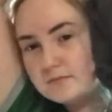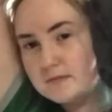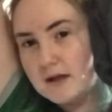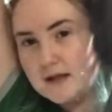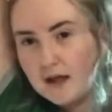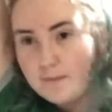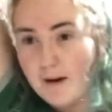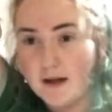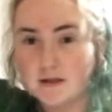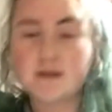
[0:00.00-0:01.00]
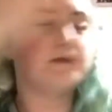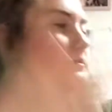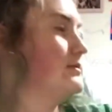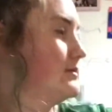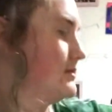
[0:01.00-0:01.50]
it's like a band
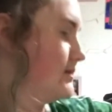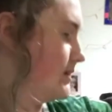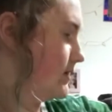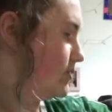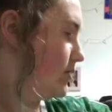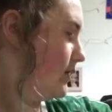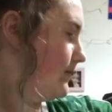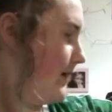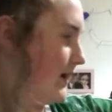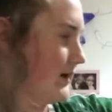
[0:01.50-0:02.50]
t-shirt on the back and